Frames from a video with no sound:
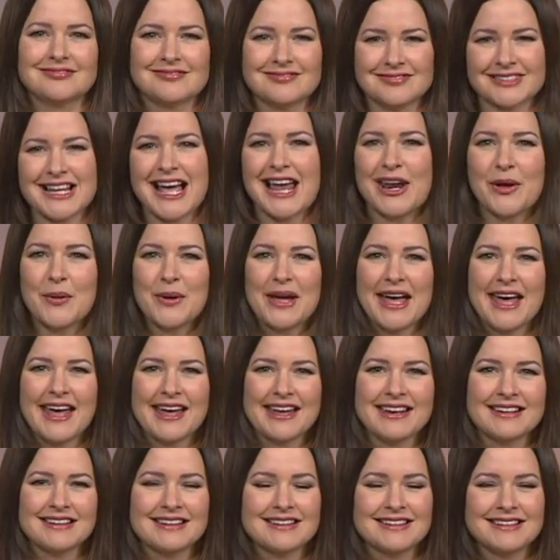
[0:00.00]
Hello
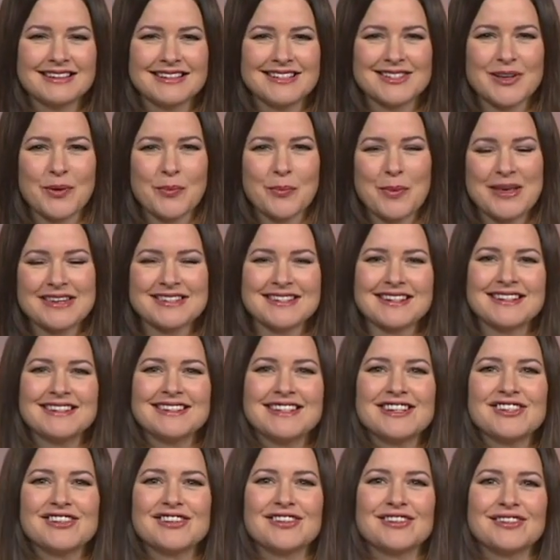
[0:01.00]
again. So mixed
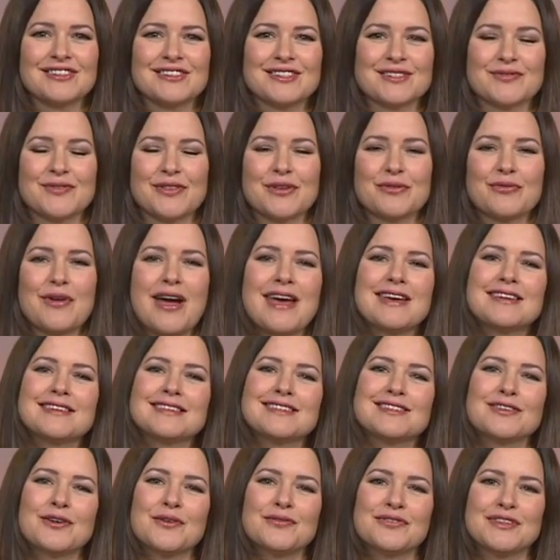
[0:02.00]
conditions for the
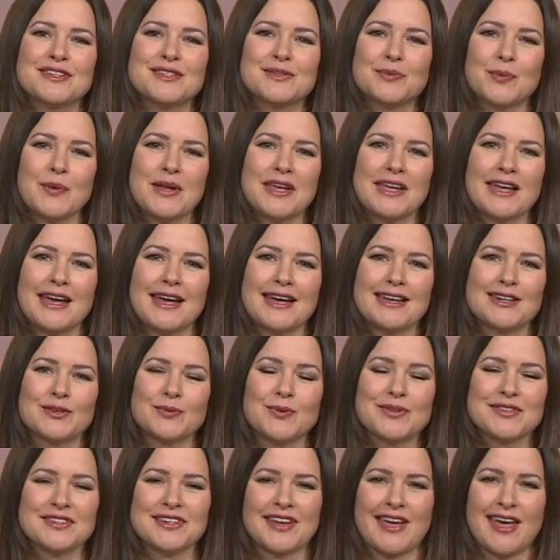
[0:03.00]
rest of this weekend.
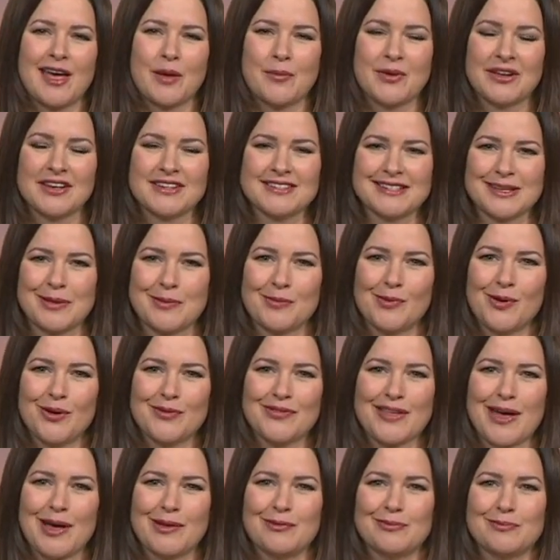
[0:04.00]
Once again, we're going to see more of
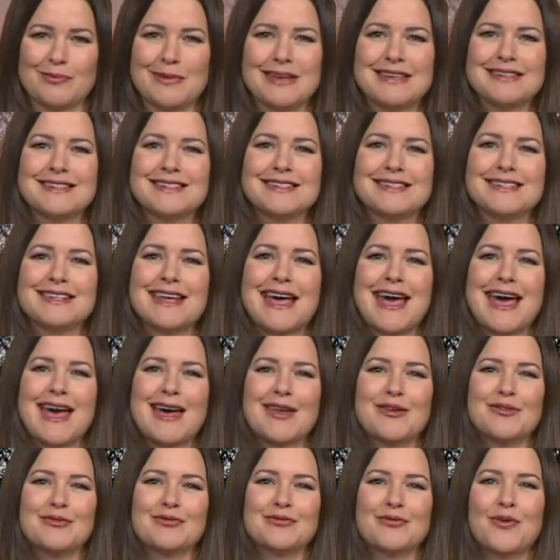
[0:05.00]
that mist
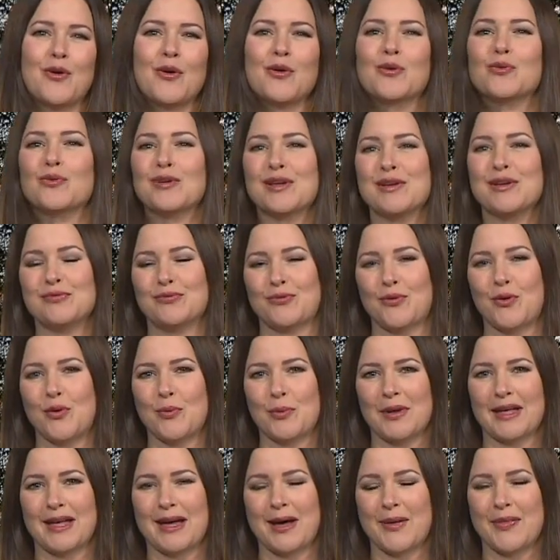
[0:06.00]
and fog
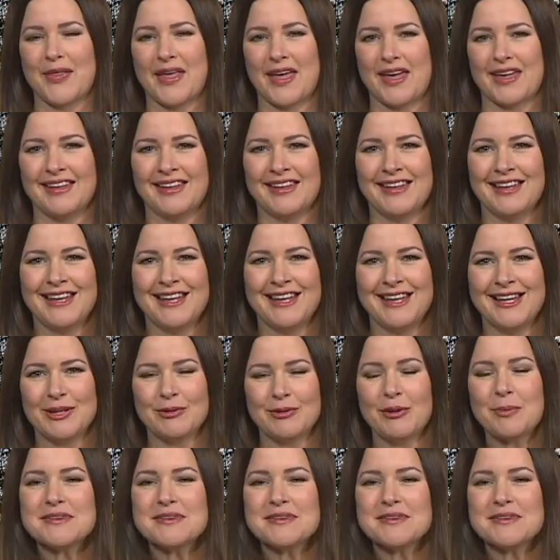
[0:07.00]
reforming out there. There will be